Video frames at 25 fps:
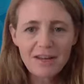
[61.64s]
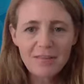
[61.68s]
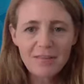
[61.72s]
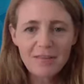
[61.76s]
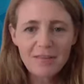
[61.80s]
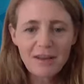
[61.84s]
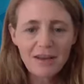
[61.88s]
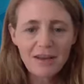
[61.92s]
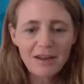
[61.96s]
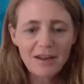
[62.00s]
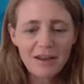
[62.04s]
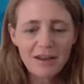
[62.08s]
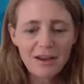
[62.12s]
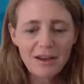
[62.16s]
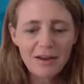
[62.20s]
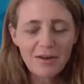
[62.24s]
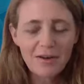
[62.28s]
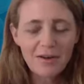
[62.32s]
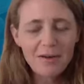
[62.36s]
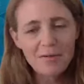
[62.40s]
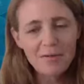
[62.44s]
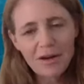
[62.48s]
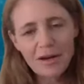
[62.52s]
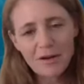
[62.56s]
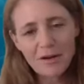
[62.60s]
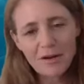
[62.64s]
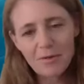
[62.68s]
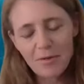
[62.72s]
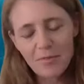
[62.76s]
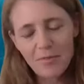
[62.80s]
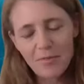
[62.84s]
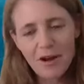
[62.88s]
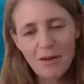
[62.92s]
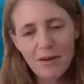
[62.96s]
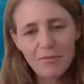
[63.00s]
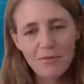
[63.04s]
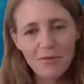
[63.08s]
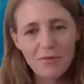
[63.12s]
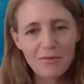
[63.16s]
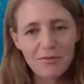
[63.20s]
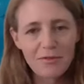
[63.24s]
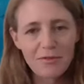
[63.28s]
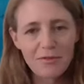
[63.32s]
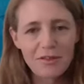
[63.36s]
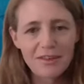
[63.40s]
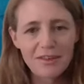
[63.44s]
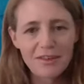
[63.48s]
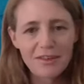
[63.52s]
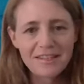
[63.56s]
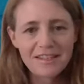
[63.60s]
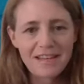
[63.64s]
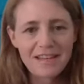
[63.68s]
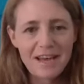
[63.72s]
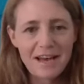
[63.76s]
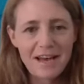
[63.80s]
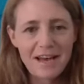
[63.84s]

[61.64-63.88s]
a minute ago while we were prepping for this.